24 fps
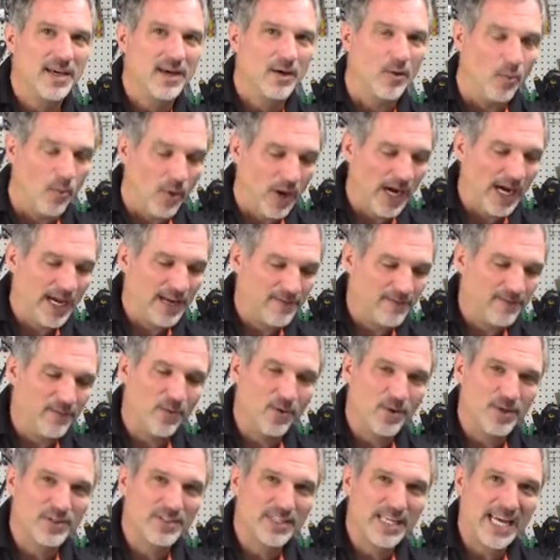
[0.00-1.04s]
Why
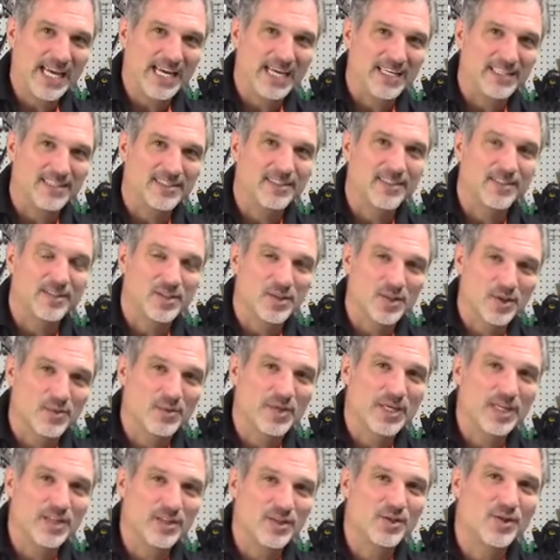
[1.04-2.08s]
4 seconds? Because 3 is